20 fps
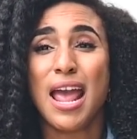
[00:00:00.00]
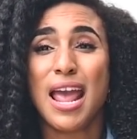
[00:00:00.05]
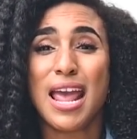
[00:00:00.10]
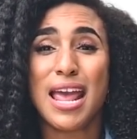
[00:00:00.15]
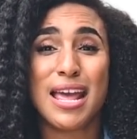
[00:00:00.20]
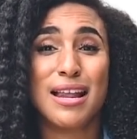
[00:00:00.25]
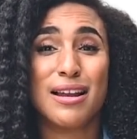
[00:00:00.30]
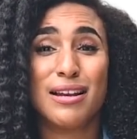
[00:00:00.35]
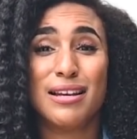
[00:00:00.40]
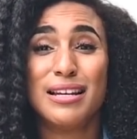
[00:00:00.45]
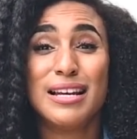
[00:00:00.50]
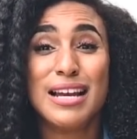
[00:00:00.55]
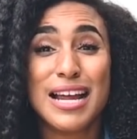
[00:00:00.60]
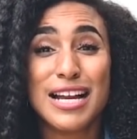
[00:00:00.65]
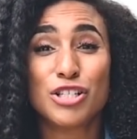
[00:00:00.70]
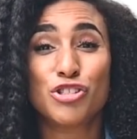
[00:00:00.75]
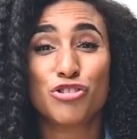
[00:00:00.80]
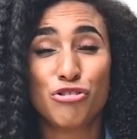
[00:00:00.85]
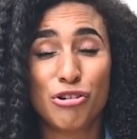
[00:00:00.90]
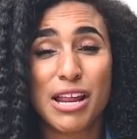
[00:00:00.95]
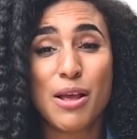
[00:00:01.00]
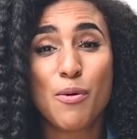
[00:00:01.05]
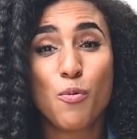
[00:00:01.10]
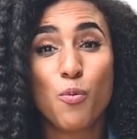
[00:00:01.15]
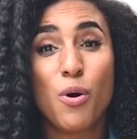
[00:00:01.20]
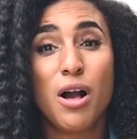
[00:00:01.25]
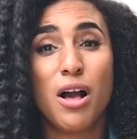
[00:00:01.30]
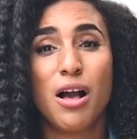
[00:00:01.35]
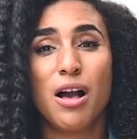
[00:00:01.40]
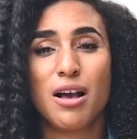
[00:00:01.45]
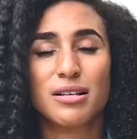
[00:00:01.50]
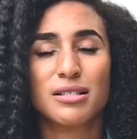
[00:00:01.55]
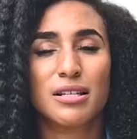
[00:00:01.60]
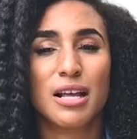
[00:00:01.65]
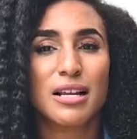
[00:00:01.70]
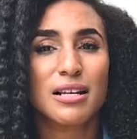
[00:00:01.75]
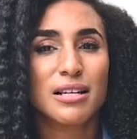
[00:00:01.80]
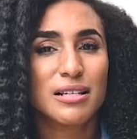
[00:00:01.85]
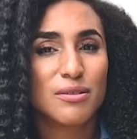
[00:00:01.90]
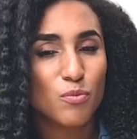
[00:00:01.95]
It literally works.
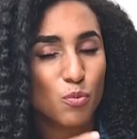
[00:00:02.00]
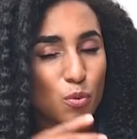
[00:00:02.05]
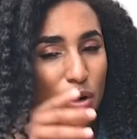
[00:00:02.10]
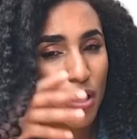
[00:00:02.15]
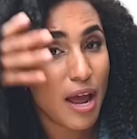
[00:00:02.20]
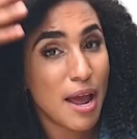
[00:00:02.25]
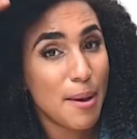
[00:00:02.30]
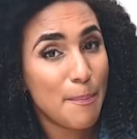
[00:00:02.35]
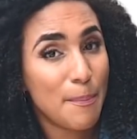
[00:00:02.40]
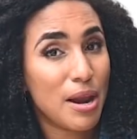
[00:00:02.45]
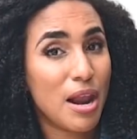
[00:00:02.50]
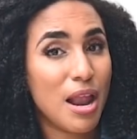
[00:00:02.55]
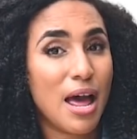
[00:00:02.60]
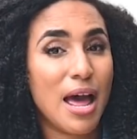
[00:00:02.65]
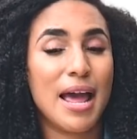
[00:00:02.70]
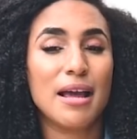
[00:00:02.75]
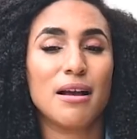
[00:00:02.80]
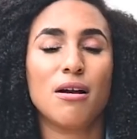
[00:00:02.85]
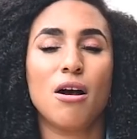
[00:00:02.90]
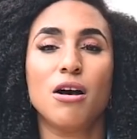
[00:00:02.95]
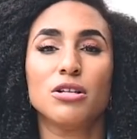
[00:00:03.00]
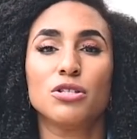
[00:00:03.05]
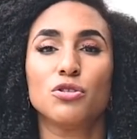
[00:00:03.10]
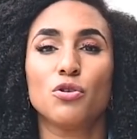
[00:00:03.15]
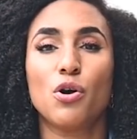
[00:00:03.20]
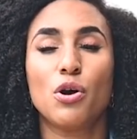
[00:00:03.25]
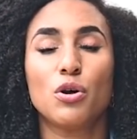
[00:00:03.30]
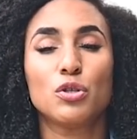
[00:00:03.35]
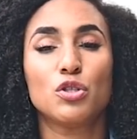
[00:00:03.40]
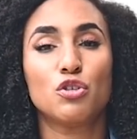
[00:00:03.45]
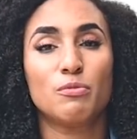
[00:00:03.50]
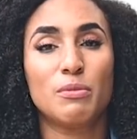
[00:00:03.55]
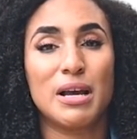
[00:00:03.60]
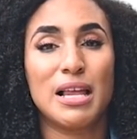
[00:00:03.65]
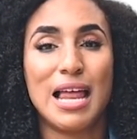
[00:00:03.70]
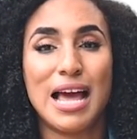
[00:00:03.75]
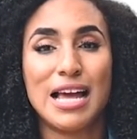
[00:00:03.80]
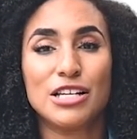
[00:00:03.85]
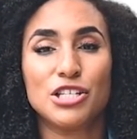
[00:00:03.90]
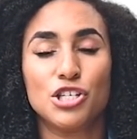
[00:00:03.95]
Like when I apply castor oil to my
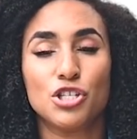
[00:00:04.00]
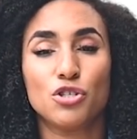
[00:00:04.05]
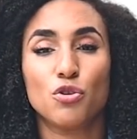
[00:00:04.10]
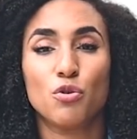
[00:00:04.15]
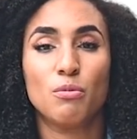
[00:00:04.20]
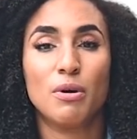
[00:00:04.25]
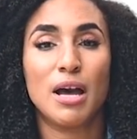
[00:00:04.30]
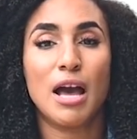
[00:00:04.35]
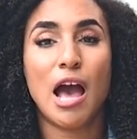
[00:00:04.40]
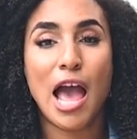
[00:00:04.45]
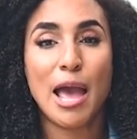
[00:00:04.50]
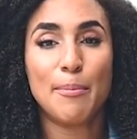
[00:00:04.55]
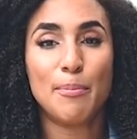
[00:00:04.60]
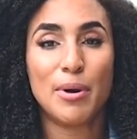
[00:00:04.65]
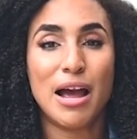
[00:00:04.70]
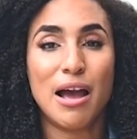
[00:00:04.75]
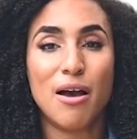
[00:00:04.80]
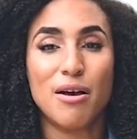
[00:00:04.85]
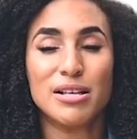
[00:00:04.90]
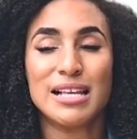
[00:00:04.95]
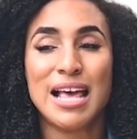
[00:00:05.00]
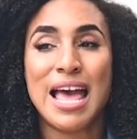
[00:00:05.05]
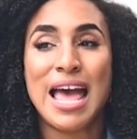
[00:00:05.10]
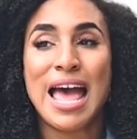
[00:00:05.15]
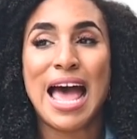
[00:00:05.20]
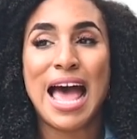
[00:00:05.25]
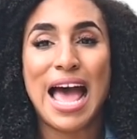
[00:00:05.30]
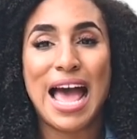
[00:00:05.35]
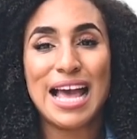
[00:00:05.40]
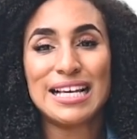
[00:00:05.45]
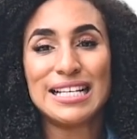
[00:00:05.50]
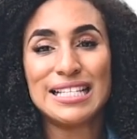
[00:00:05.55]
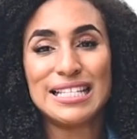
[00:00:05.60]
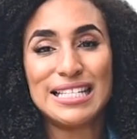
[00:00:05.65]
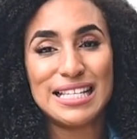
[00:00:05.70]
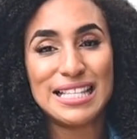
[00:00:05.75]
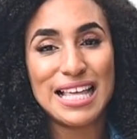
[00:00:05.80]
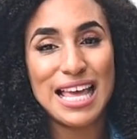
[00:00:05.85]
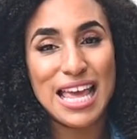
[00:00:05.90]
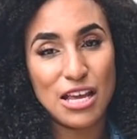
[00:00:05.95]
lashes or my eyebrows, I can
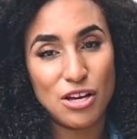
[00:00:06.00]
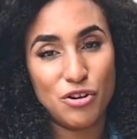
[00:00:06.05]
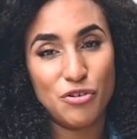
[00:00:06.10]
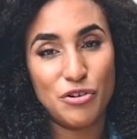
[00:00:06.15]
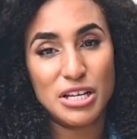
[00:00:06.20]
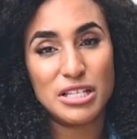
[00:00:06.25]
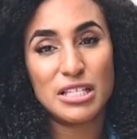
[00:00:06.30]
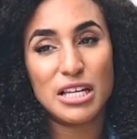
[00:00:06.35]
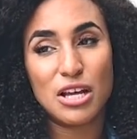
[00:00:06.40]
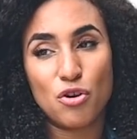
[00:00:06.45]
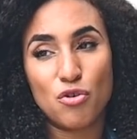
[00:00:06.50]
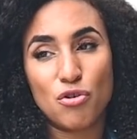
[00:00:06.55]
see the increase in